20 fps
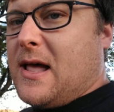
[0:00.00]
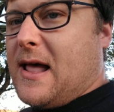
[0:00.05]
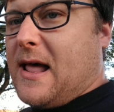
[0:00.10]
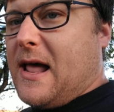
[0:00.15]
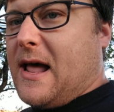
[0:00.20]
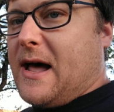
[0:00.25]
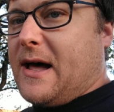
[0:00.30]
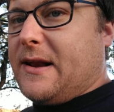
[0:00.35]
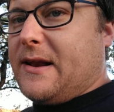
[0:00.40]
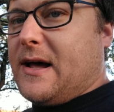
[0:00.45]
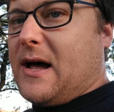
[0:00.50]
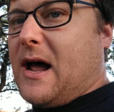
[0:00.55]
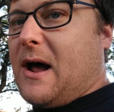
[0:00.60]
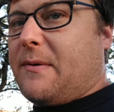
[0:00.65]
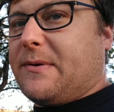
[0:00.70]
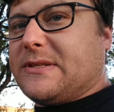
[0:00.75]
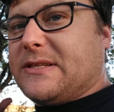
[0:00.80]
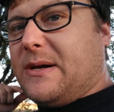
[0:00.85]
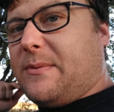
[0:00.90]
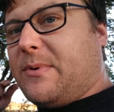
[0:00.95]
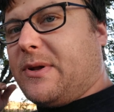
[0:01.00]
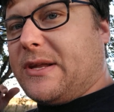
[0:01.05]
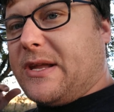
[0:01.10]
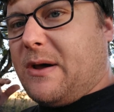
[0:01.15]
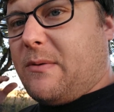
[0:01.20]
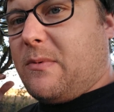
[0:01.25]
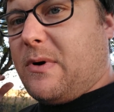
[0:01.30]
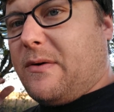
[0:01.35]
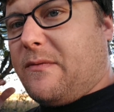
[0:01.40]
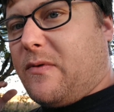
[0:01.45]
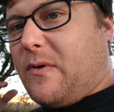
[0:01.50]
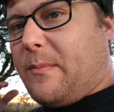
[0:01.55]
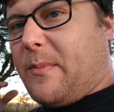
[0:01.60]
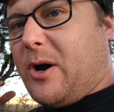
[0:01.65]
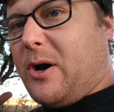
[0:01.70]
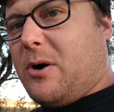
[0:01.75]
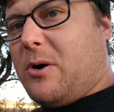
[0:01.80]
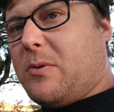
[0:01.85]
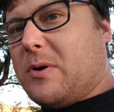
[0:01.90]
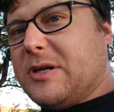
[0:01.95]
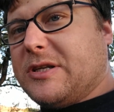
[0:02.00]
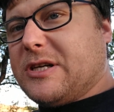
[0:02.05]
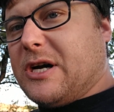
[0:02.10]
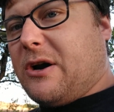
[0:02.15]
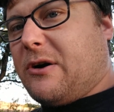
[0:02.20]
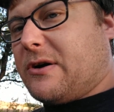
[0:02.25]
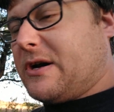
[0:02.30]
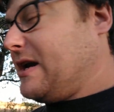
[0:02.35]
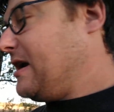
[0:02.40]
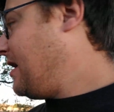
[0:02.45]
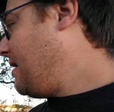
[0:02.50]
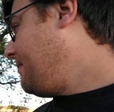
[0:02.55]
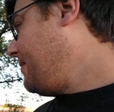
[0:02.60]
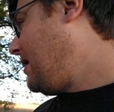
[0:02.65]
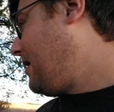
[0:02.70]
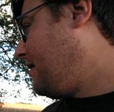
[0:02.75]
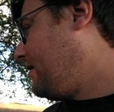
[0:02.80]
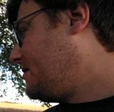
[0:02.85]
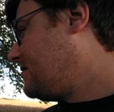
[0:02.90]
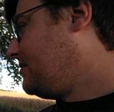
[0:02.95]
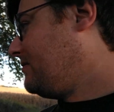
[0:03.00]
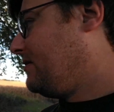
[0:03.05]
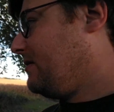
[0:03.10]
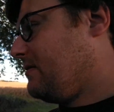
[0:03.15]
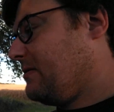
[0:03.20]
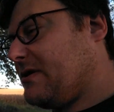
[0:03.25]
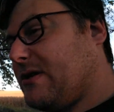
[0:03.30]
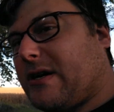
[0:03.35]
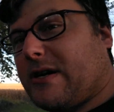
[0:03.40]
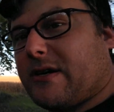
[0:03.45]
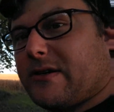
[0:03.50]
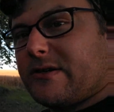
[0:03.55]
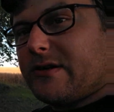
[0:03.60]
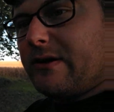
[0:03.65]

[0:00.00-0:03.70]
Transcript: and I was able to get one for my 01 Cherokee and it mounted to it, which I can